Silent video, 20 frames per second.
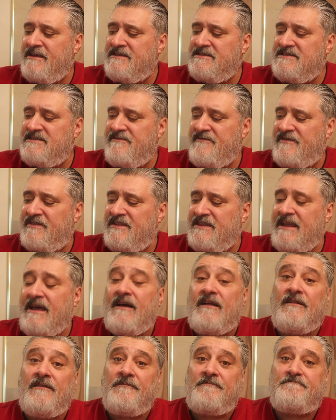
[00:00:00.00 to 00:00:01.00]

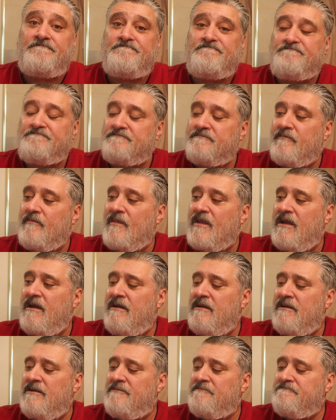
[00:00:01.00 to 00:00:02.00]
Zinfandel.
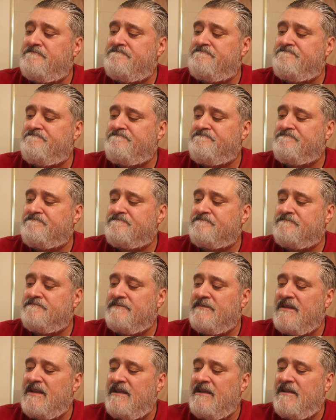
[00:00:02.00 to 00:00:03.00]
Um,
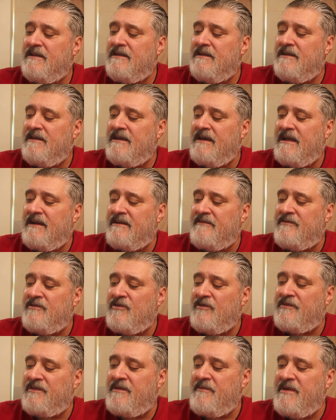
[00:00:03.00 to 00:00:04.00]
I don't even
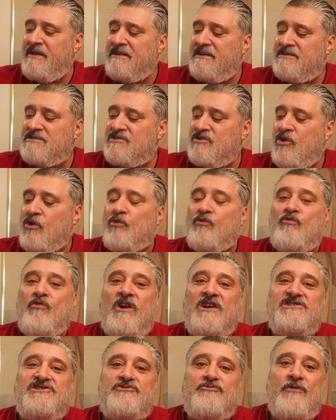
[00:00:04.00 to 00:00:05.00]
know if they make this Gold
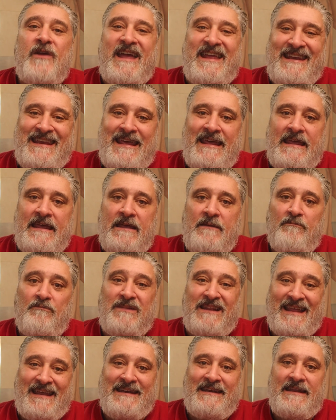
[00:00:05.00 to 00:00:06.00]
Rush Red
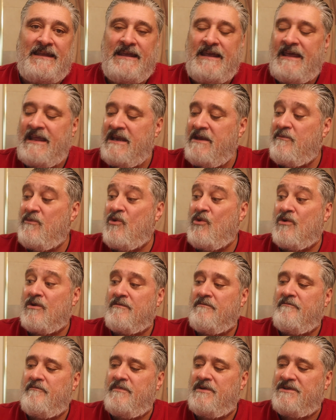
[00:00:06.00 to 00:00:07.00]
blend anymore,
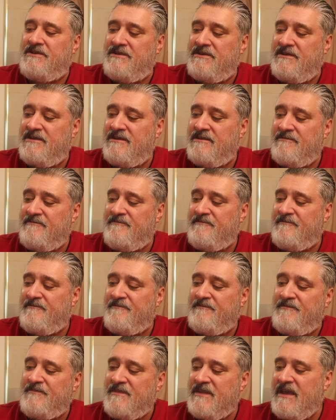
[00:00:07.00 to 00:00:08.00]
but uh,
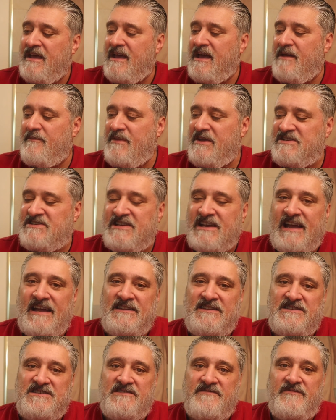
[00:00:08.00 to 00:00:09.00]
may check
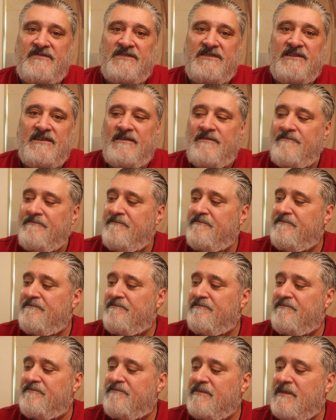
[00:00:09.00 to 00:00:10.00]
out the Zinfandel.
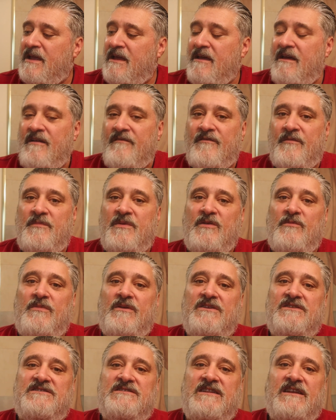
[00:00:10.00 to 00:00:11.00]
From
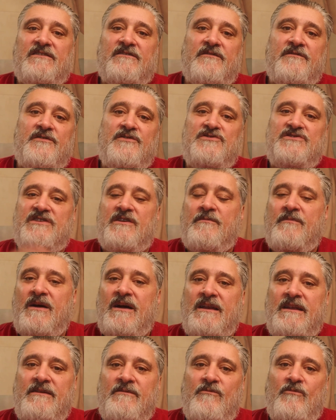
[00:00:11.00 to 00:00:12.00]
Hillbilly Select Reviews,
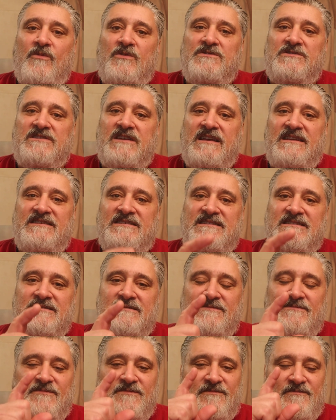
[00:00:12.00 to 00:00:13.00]
everybody. Once I
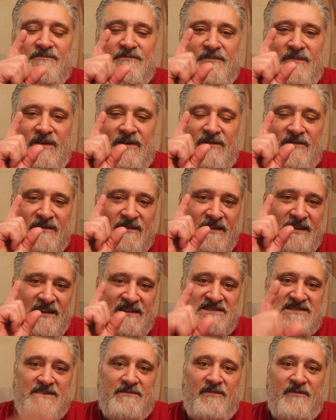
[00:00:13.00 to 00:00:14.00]
or like I
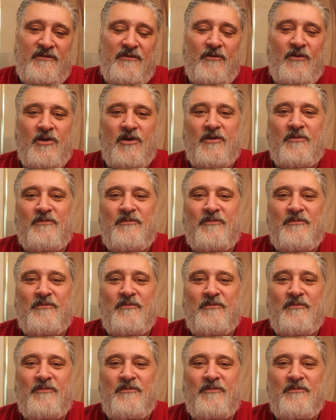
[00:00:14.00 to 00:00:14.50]
said before,